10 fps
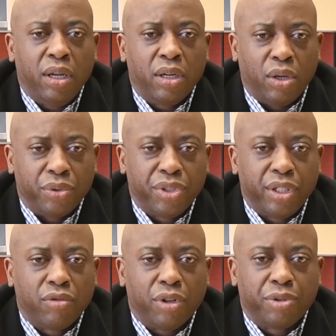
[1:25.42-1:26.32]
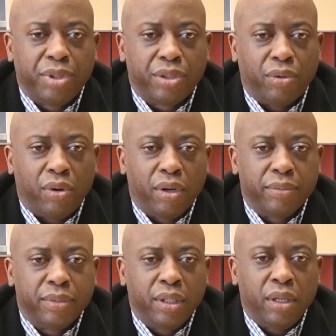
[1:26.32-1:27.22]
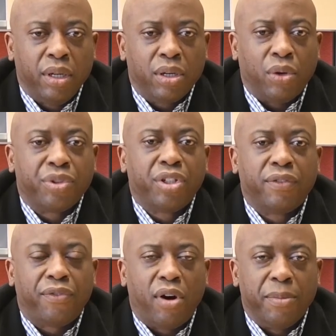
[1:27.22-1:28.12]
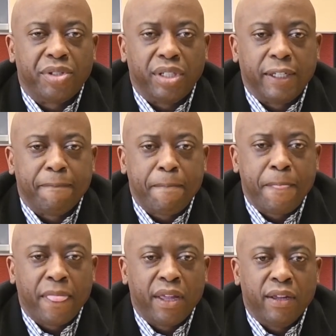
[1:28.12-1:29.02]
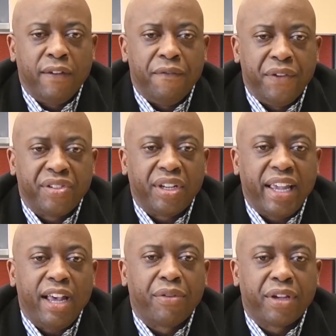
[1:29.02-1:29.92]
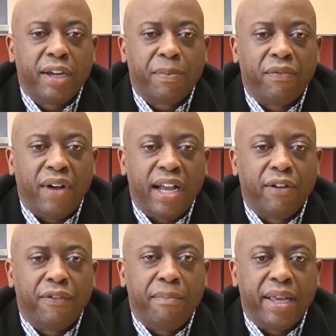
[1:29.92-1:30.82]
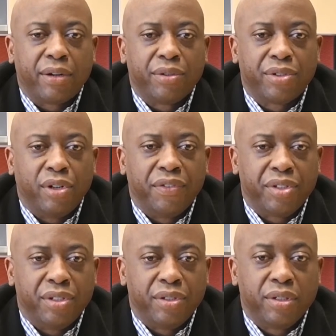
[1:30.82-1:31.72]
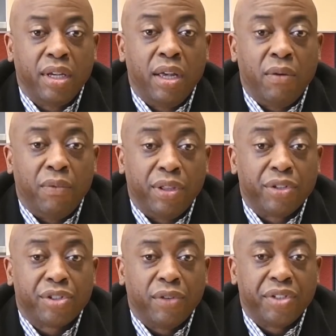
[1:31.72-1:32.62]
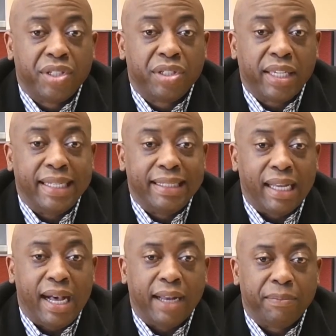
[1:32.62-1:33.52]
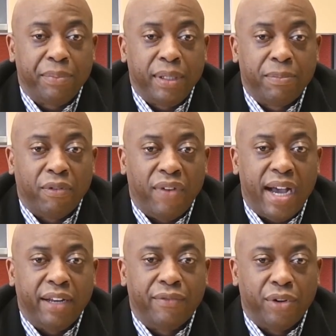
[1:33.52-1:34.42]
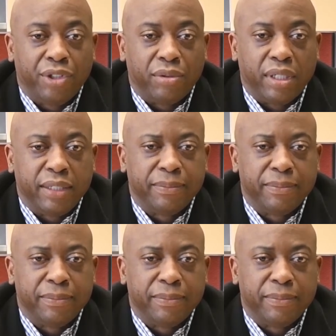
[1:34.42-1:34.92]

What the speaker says: go to the grocery store, go to the pharmacy, visit a healthcare provider for medical services when those services cannot be provided virtually,